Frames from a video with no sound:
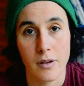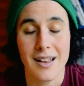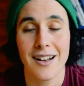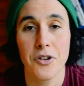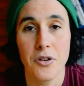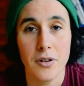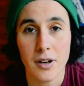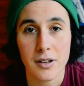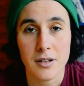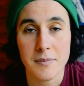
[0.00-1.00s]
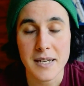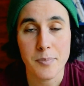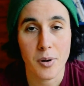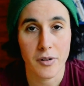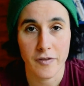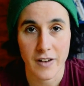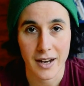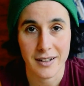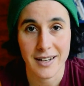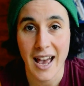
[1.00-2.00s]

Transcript: Now, you're not going to be perfect.